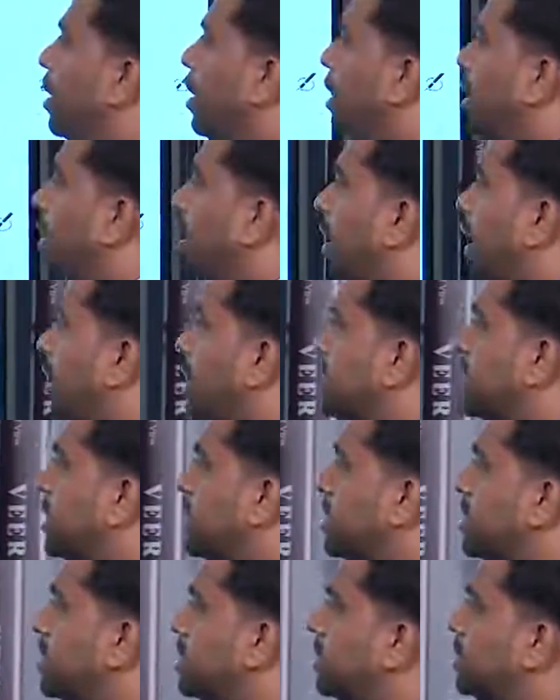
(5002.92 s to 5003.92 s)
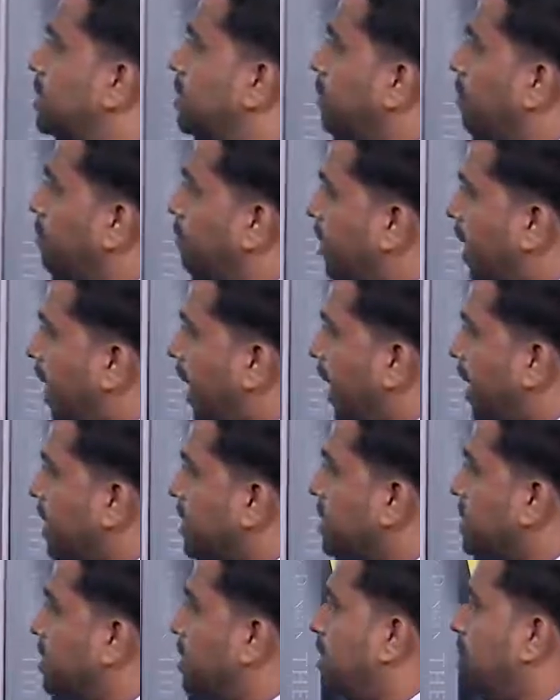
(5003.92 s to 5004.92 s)
Licensed
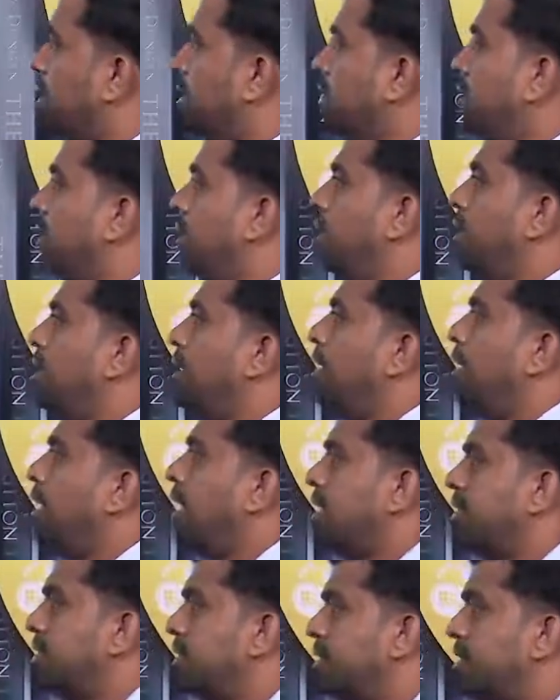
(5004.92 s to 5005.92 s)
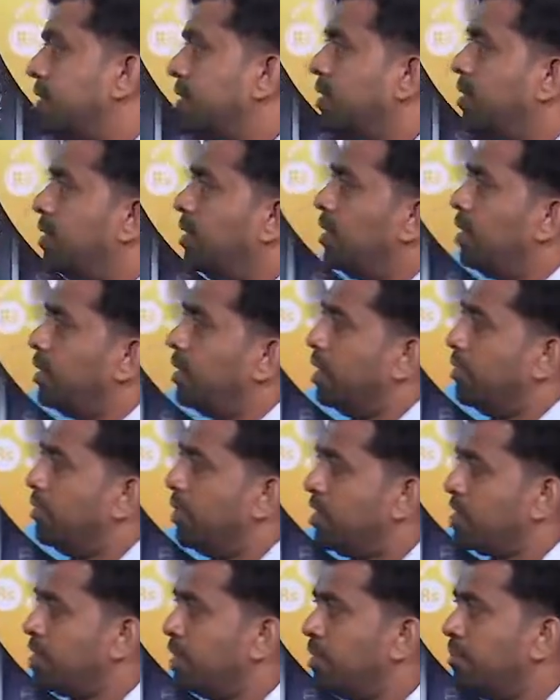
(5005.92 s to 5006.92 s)
banks, licensed
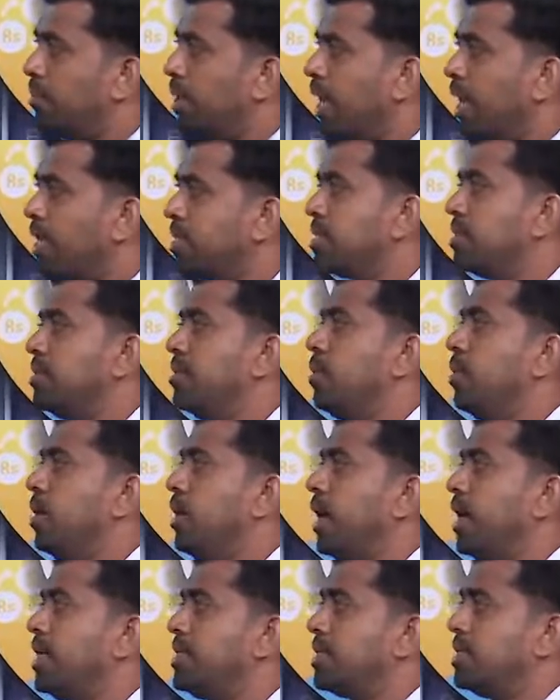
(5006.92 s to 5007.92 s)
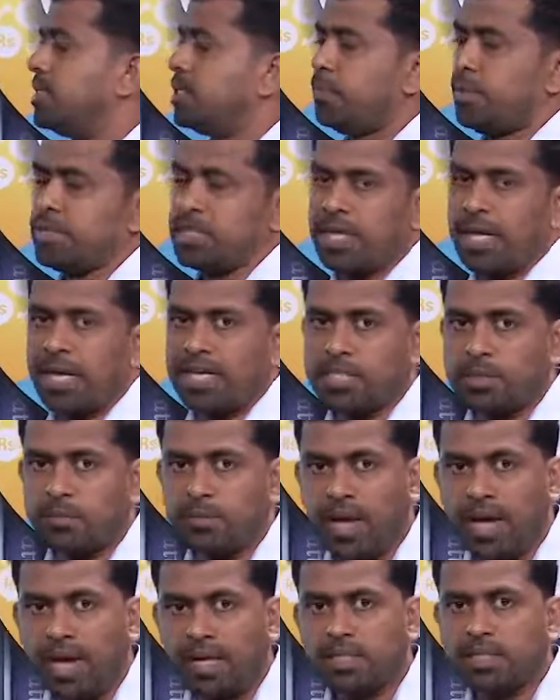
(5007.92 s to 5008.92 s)
commercial banks or licensed specialized
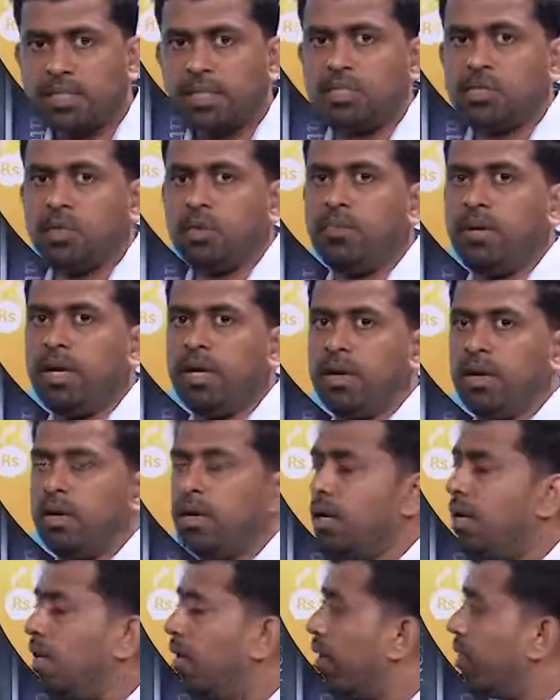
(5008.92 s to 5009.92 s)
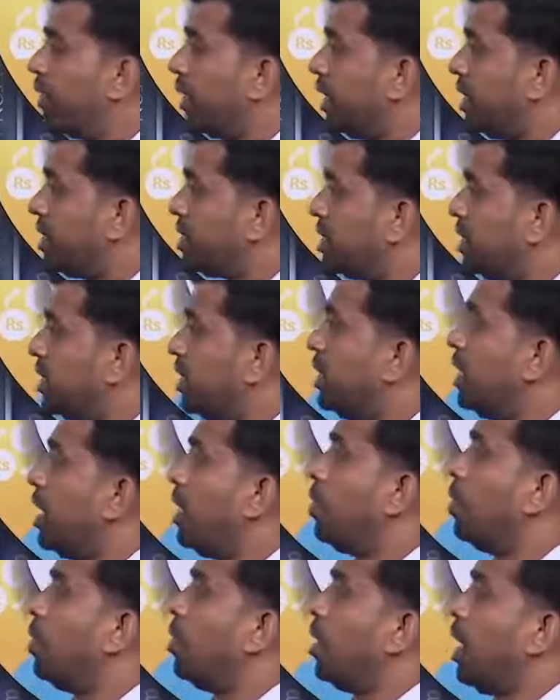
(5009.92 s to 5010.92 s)
banks should be registered
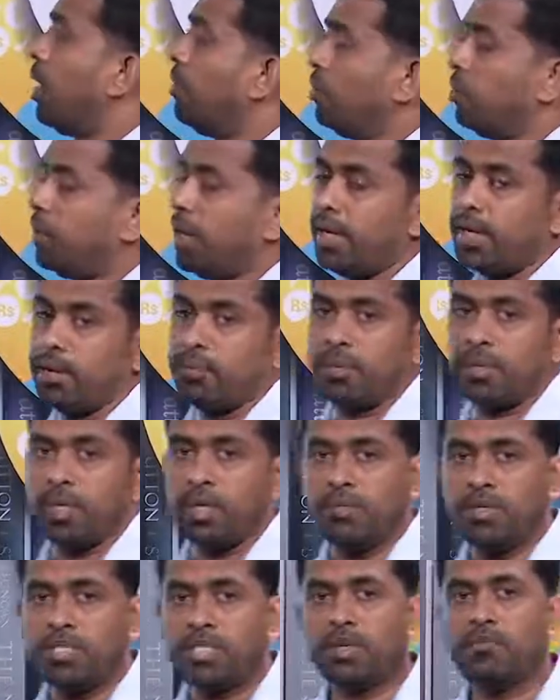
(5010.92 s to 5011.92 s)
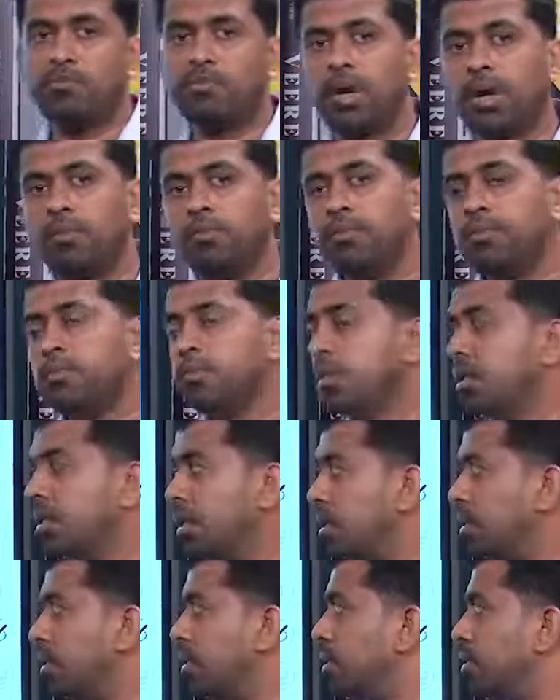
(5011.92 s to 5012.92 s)
or have to get a permission from
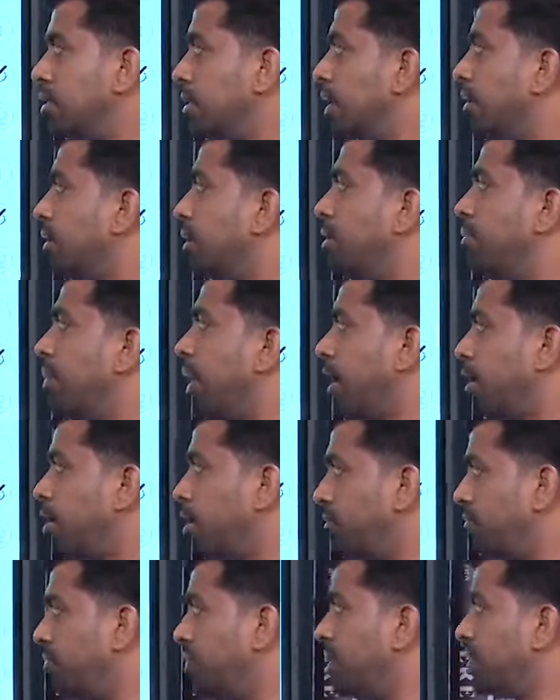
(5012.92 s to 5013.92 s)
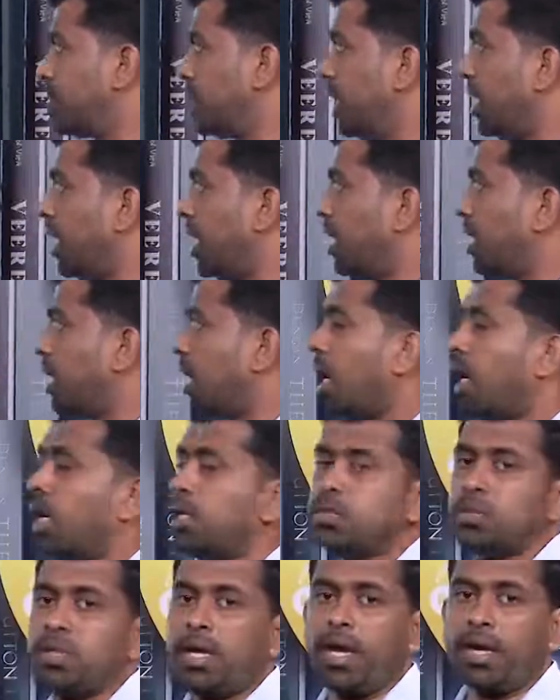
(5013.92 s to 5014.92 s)
Central Bank of Sri Lanka
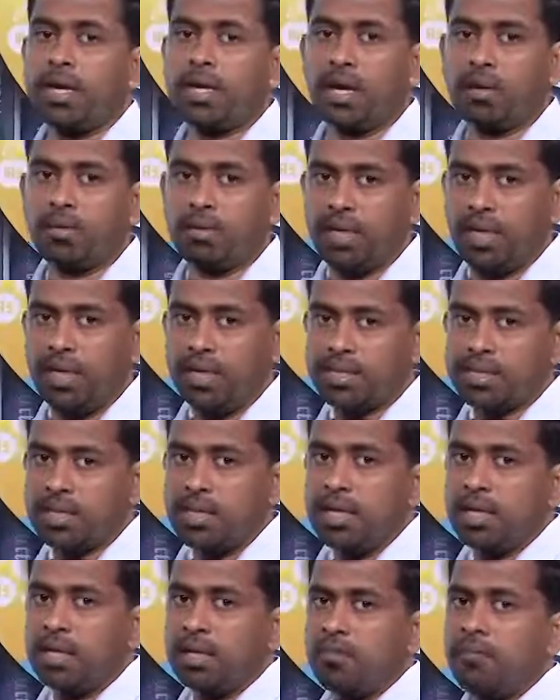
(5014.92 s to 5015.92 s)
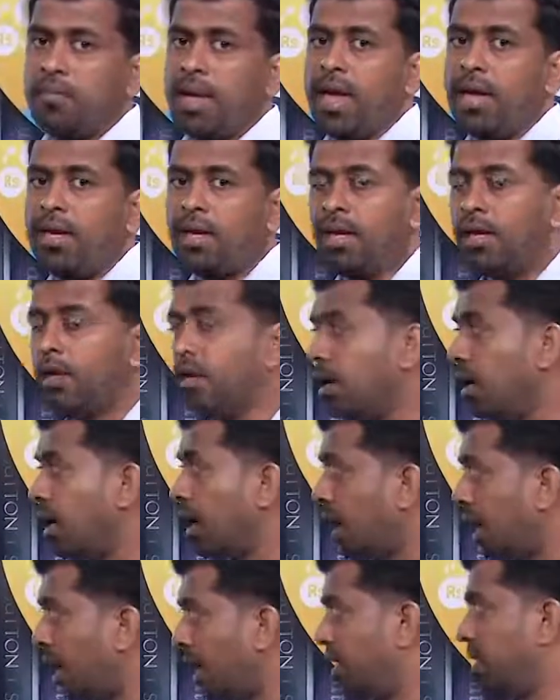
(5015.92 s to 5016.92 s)
to carry out its banking
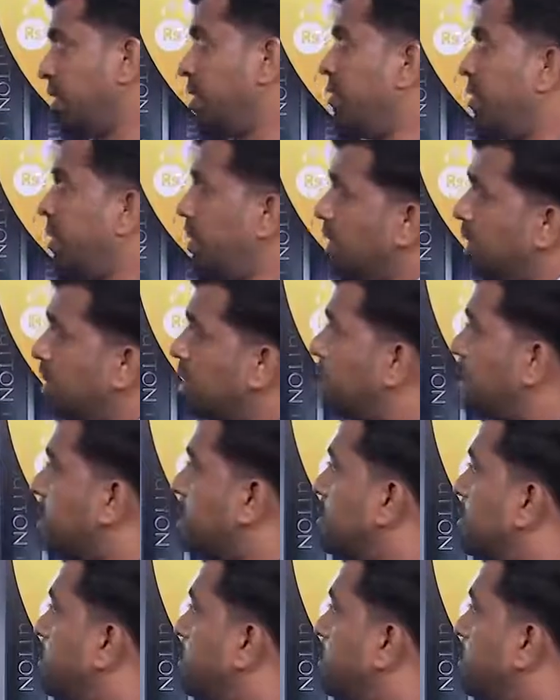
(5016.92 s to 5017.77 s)
activities.